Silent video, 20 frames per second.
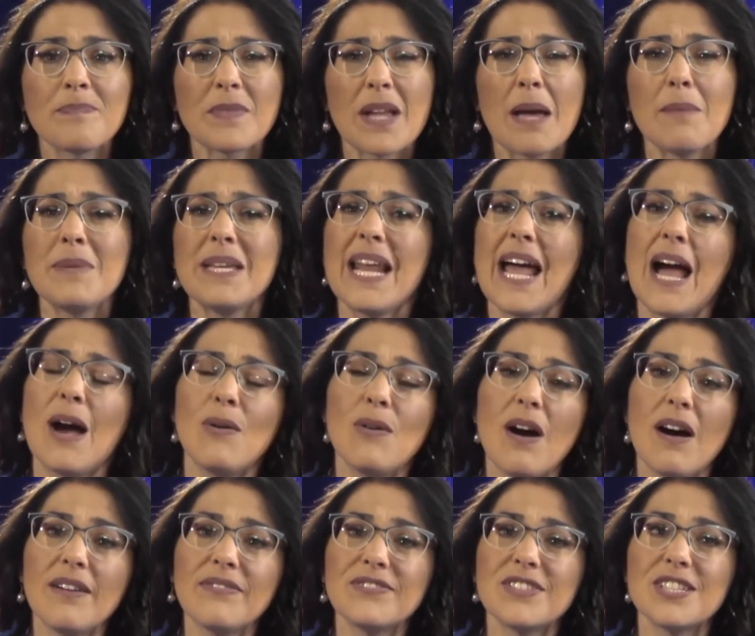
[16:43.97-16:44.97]
I mean, how
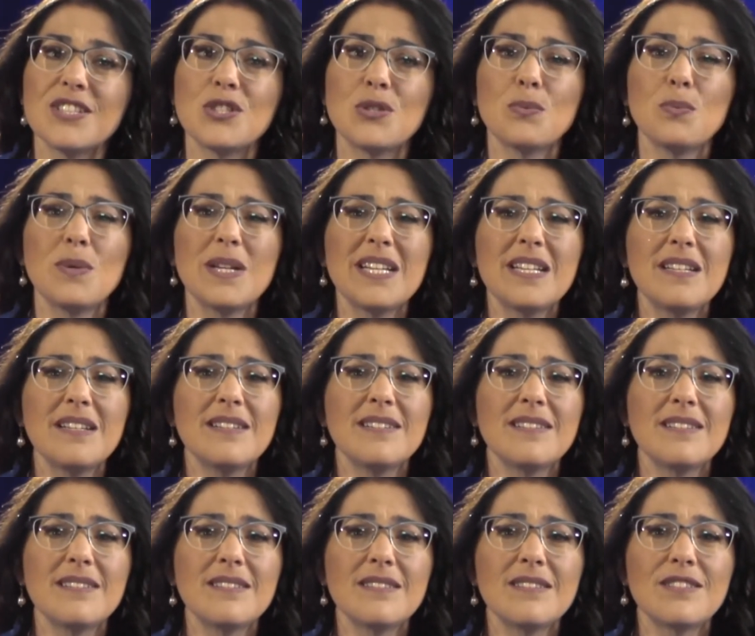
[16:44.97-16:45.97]
often do we
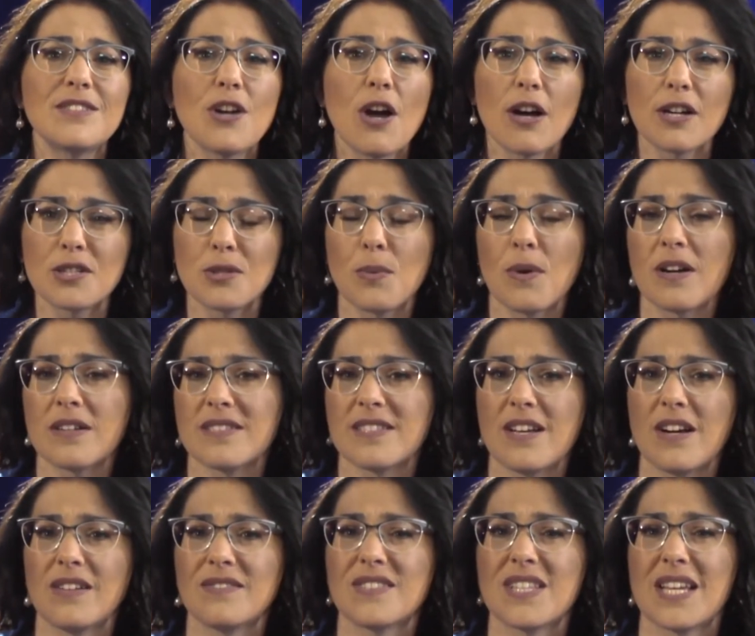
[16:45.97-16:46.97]
talk to
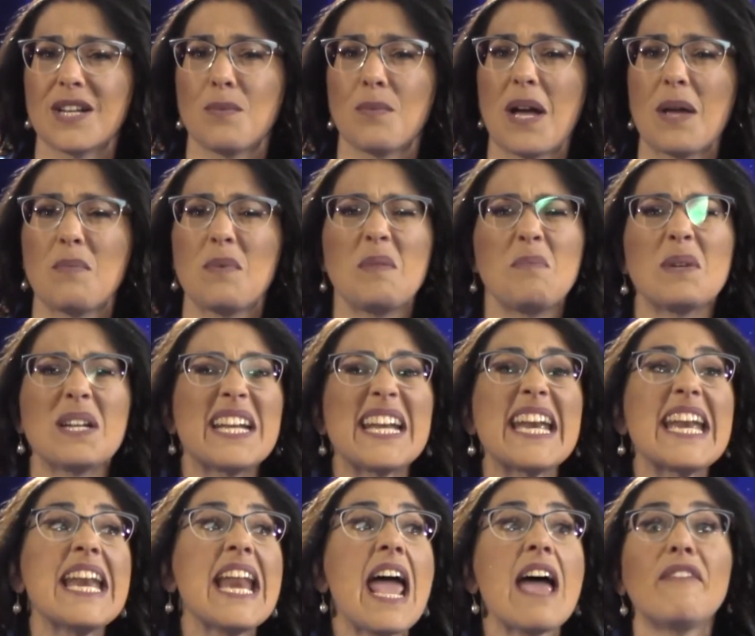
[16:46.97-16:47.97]
ourselves in a way we would
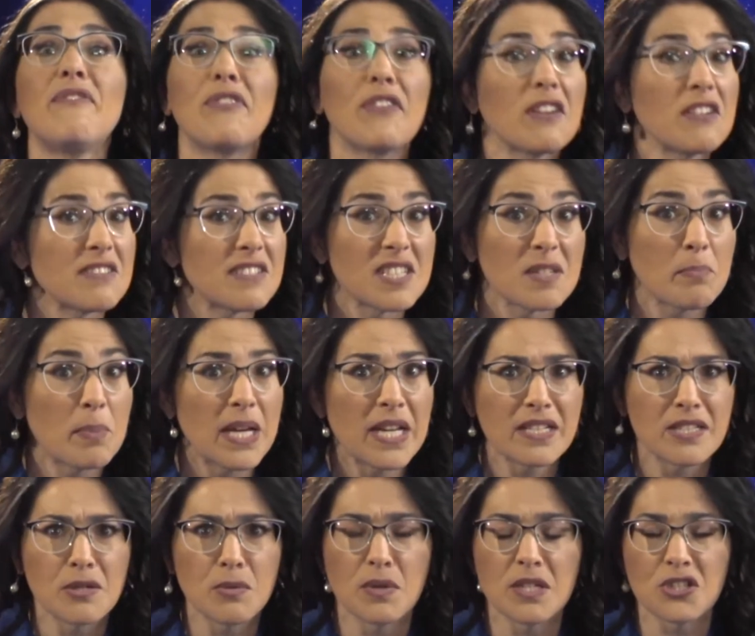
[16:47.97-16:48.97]
never
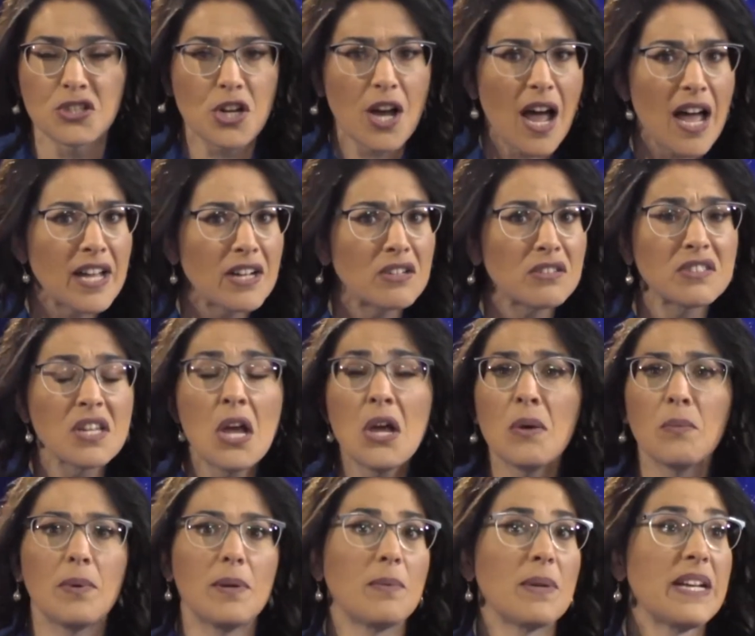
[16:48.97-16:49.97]
speak to a child,
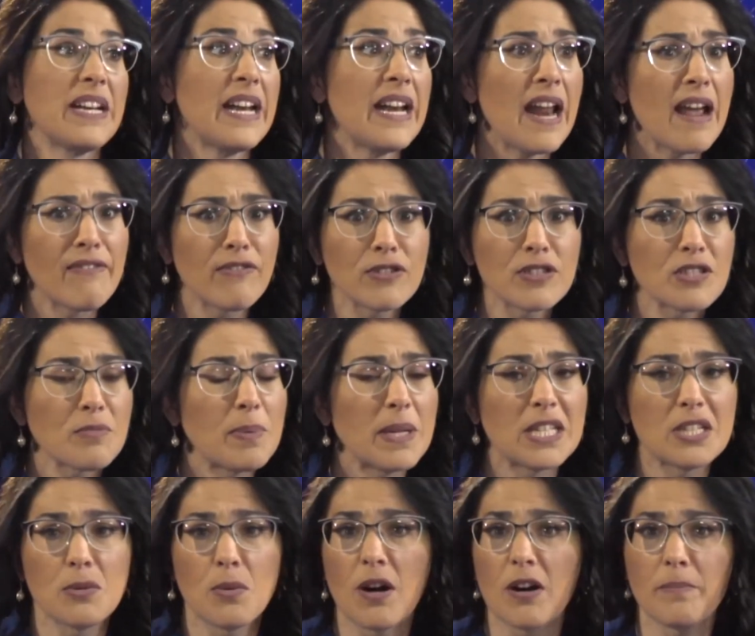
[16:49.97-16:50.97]
we would never
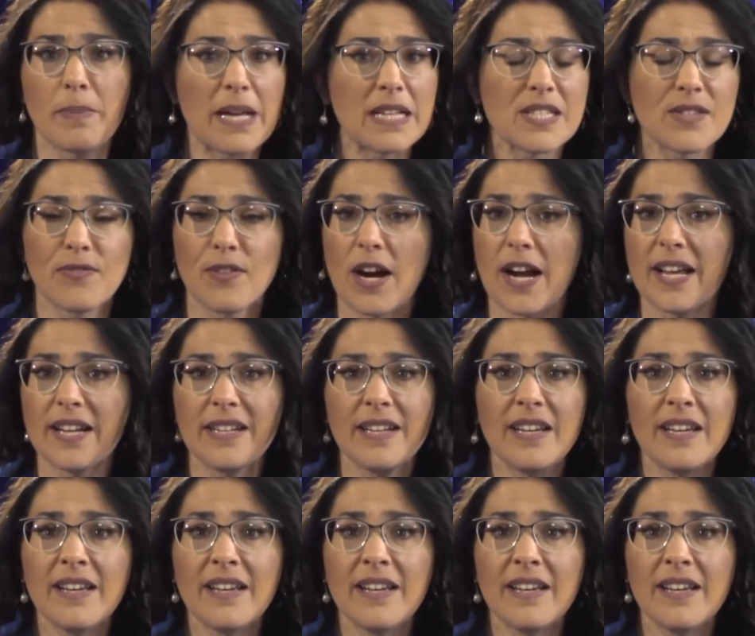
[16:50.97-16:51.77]
speak to our best friend?